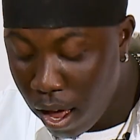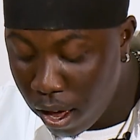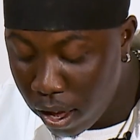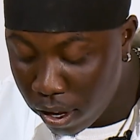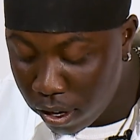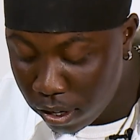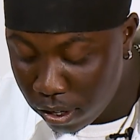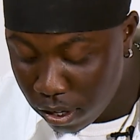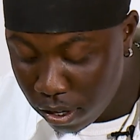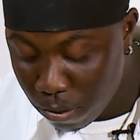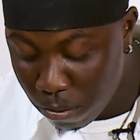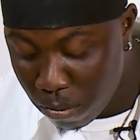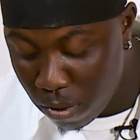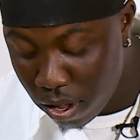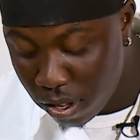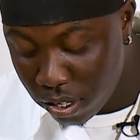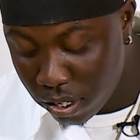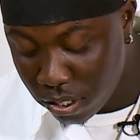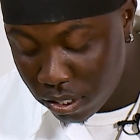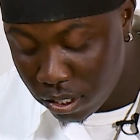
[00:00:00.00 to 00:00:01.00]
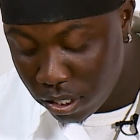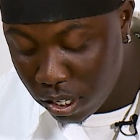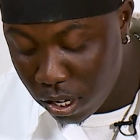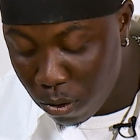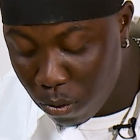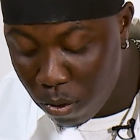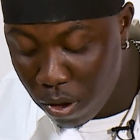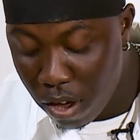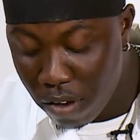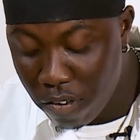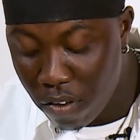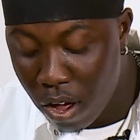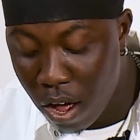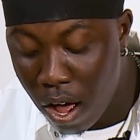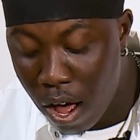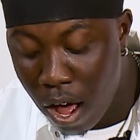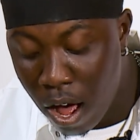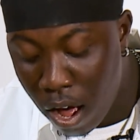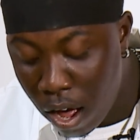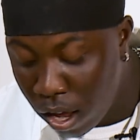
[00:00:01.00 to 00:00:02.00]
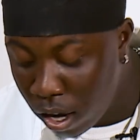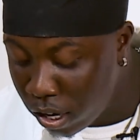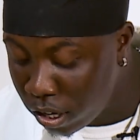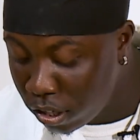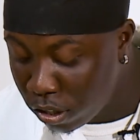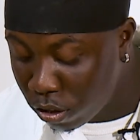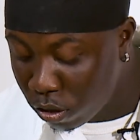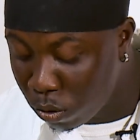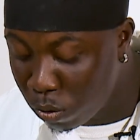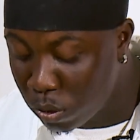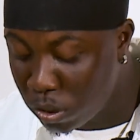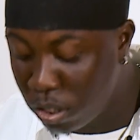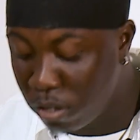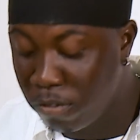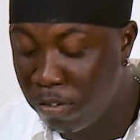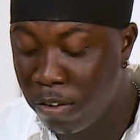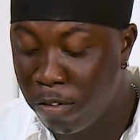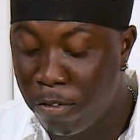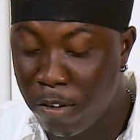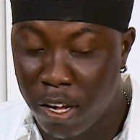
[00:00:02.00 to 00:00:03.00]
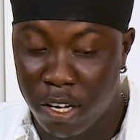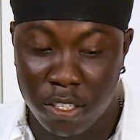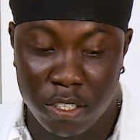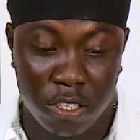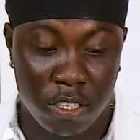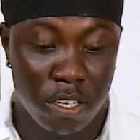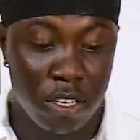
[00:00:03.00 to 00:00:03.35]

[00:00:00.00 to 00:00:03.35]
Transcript: And Mother's Day, we have an all-inclusive event,